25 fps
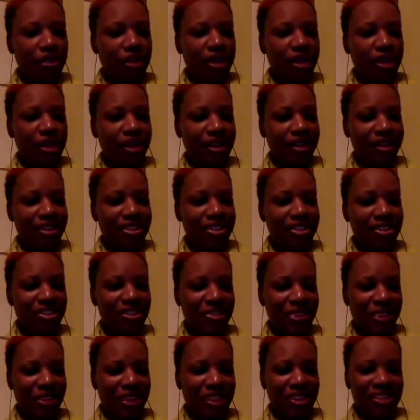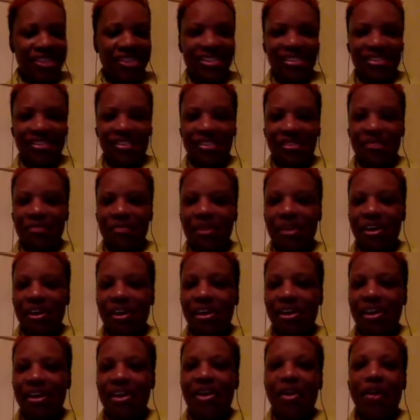hi to you on Instagram,
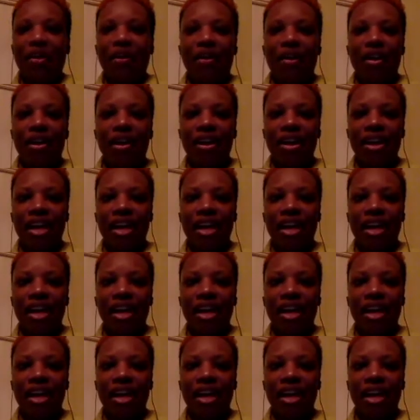hi on